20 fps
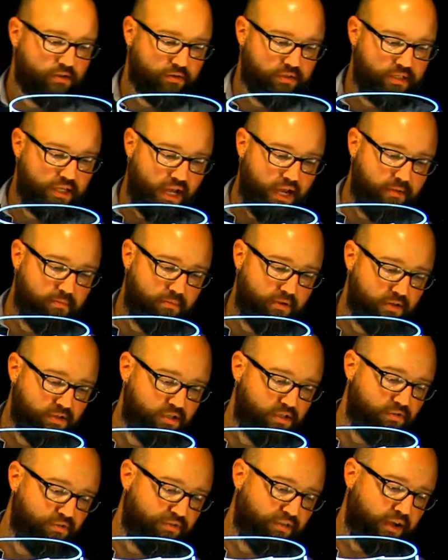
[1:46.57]
same
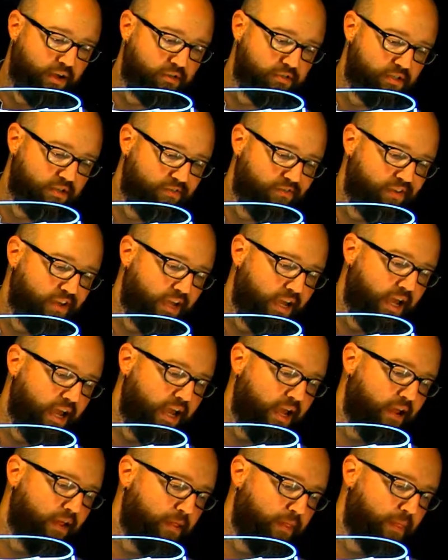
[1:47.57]
2000 VA
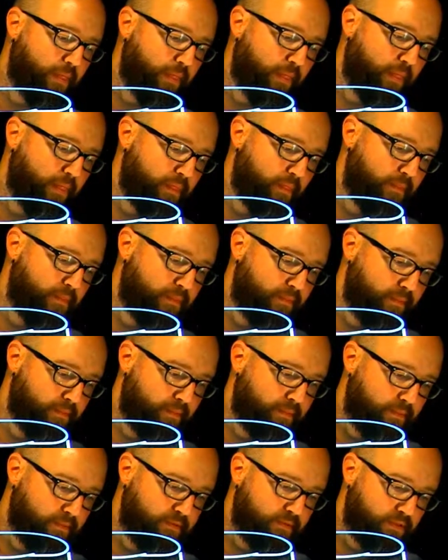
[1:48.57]

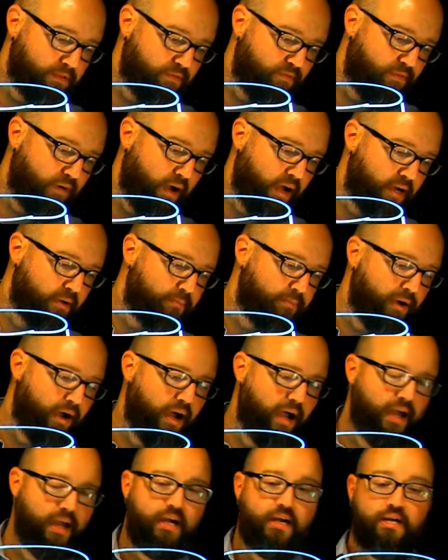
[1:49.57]
divided
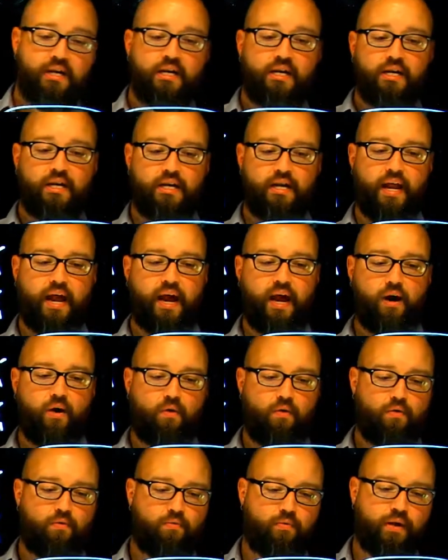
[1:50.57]
by,
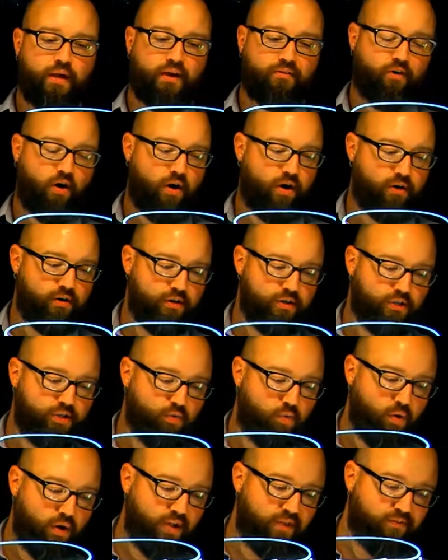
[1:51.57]
now we have
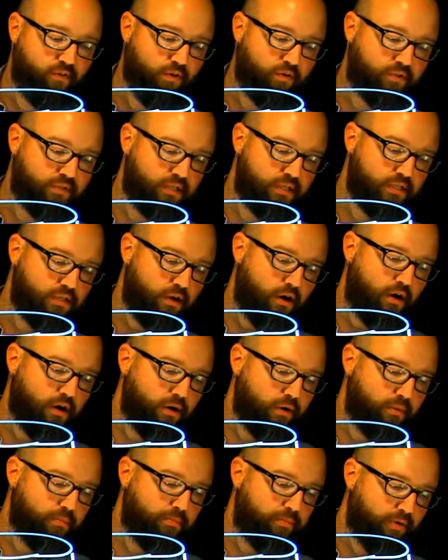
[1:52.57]
120 volts as our
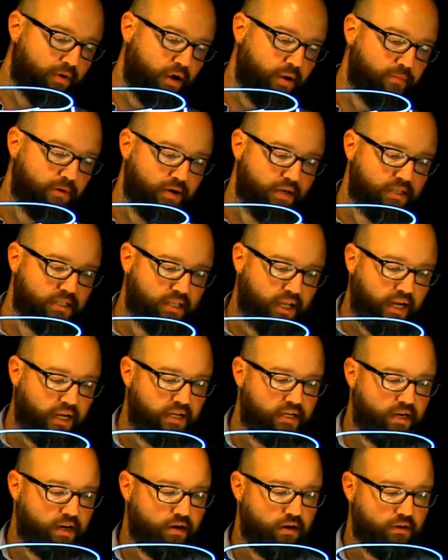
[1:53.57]
primary
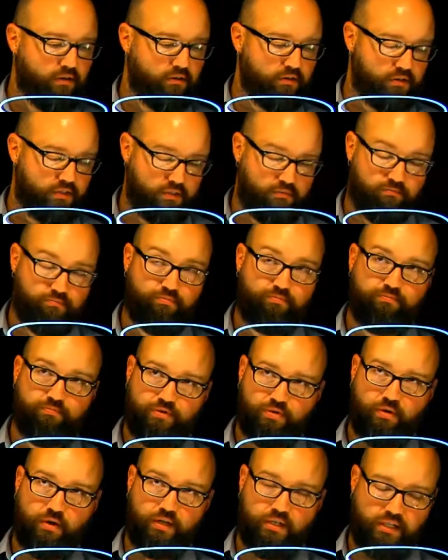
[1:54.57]
secondary, or
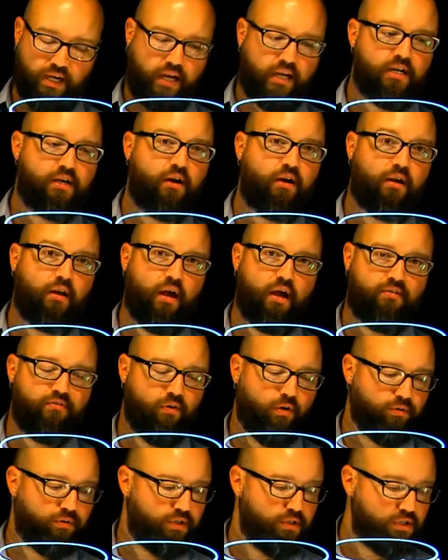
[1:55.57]
sorry, secondary line
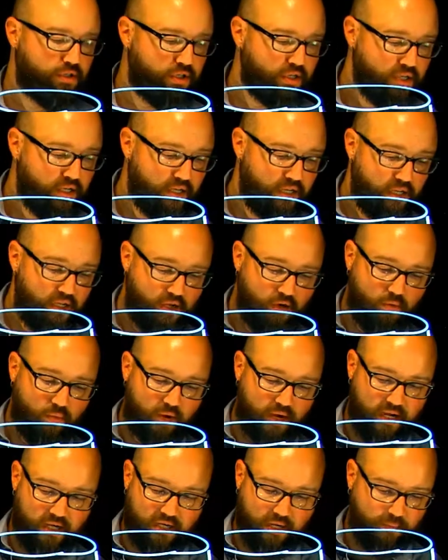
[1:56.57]
voltage we
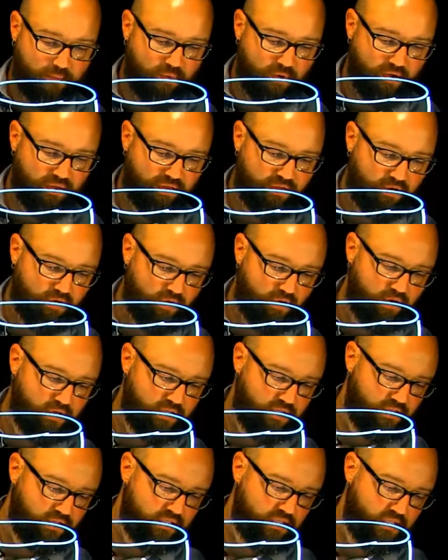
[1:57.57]
end up with current
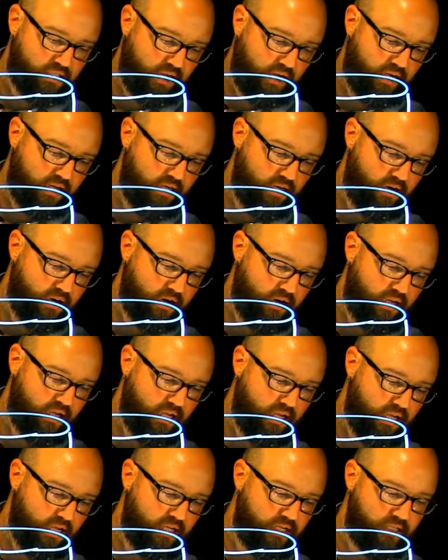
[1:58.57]
on the secondary
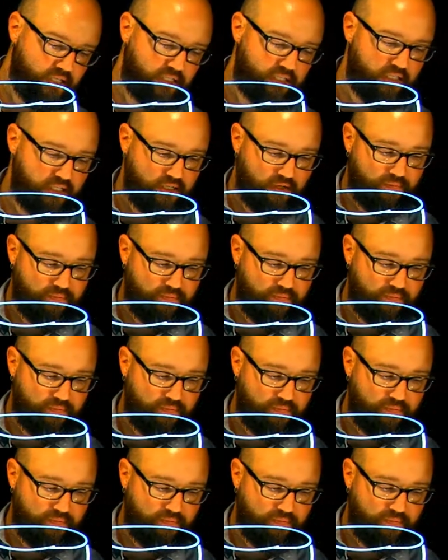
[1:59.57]
is